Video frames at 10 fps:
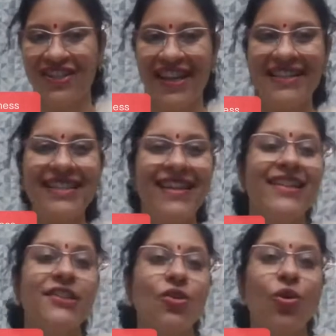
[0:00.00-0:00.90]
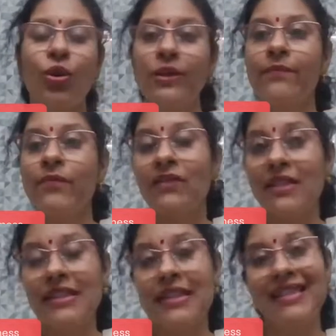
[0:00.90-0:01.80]
Yes. So,
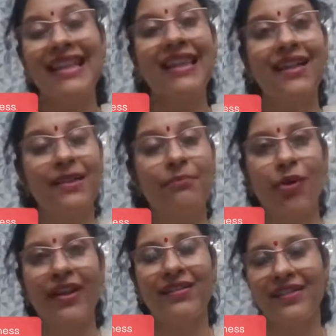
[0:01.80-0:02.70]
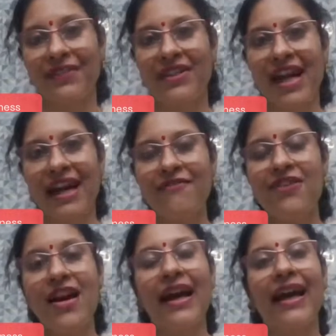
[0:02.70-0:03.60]
this is the third pointer that we have.
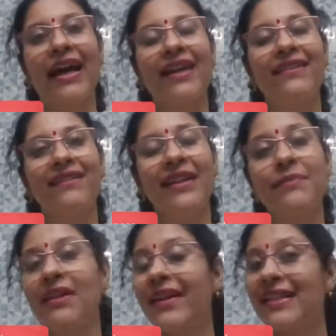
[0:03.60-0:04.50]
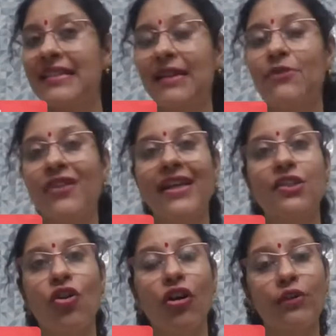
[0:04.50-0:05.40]
And let me again
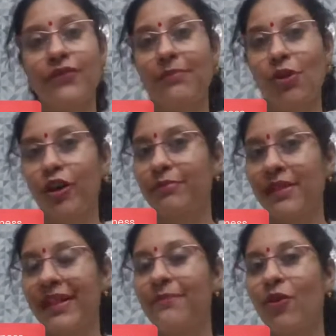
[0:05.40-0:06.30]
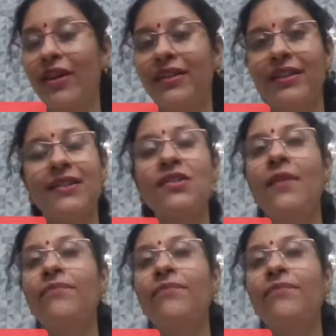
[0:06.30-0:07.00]
summarize all of the plot building pointers.